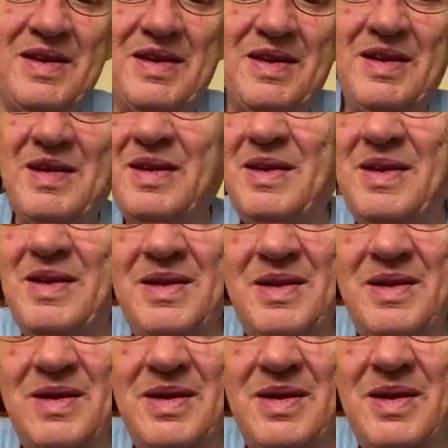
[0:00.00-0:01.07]

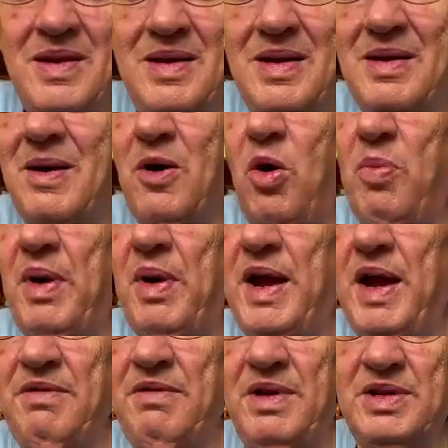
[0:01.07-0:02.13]
I hope I
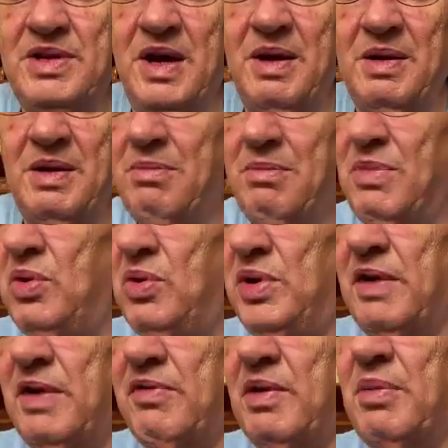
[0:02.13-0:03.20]
haven't
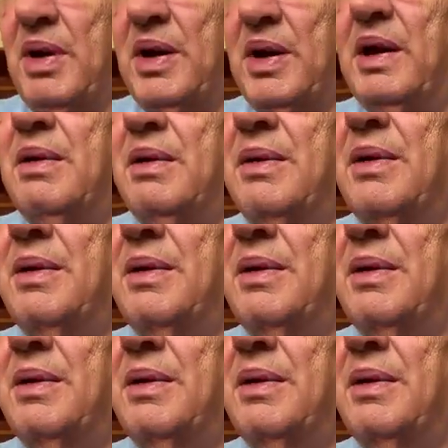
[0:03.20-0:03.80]
muted everybody.